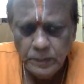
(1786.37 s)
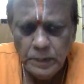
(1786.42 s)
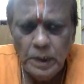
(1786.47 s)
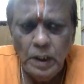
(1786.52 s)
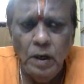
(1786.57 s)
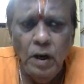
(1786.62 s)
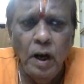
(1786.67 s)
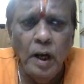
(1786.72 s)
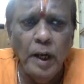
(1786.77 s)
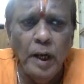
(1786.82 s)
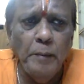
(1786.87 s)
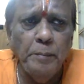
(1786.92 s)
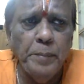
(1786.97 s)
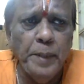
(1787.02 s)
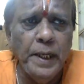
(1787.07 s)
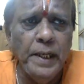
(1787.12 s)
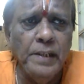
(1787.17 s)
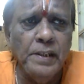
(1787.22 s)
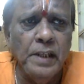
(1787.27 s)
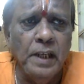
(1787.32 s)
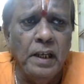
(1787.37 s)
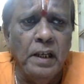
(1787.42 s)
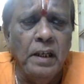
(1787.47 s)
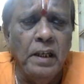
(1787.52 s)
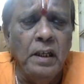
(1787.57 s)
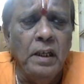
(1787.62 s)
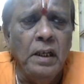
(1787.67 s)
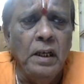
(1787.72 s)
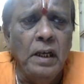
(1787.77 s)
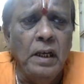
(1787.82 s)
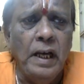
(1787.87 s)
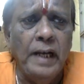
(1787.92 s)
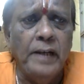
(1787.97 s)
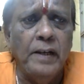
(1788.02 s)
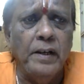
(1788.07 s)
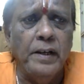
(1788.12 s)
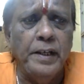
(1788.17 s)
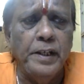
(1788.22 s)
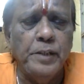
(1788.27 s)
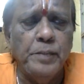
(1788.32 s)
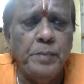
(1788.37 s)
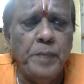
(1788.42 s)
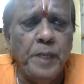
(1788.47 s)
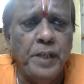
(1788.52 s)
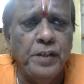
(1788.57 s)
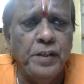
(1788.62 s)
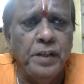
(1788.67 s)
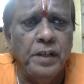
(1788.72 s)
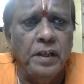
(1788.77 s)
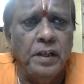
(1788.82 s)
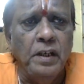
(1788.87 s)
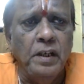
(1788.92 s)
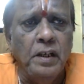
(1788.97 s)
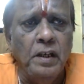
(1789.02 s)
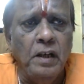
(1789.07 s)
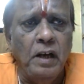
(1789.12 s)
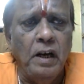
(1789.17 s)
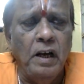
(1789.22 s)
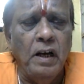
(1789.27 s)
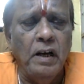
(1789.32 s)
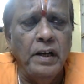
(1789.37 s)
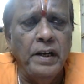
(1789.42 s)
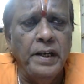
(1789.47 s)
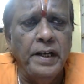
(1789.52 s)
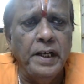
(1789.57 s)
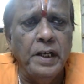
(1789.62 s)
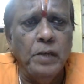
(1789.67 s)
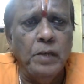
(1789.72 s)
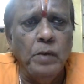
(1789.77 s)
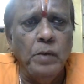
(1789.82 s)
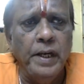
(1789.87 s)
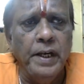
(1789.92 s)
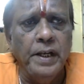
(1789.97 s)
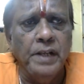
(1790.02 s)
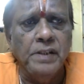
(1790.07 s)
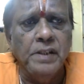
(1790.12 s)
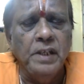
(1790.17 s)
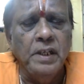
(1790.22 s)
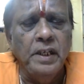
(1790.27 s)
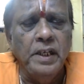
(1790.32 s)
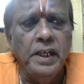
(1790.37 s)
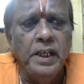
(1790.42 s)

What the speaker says: On appraisal and on inspection or on inquiries,